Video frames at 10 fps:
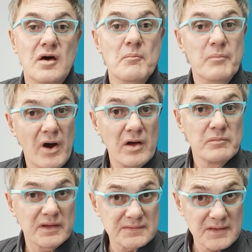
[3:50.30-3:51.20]
by
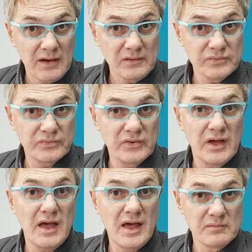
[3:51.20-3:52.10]
myself
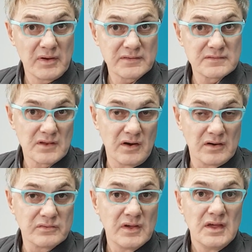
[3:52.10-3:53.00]
and my
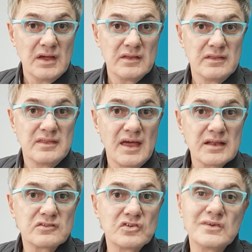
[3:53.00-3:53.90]
staff.
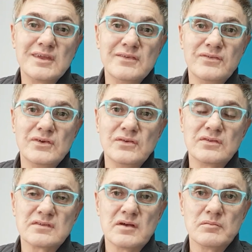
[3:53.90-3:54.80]
That should give you
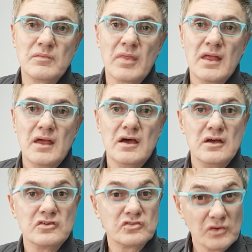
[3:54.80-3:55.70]
some
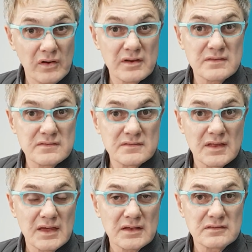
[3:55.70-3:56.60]
assurance
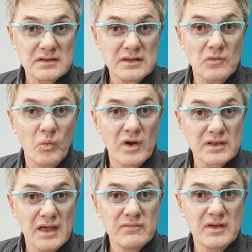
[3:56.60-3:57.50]
that
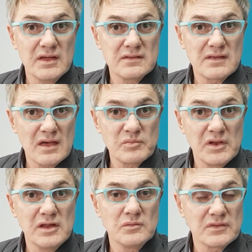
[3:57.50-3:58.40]
whatever is
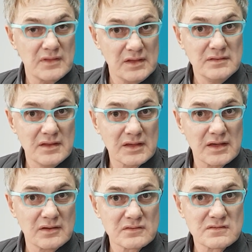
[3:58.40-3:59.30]
happening within the
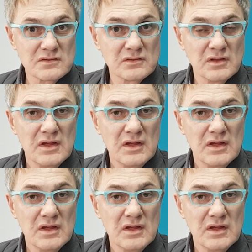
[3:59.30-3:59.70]
council,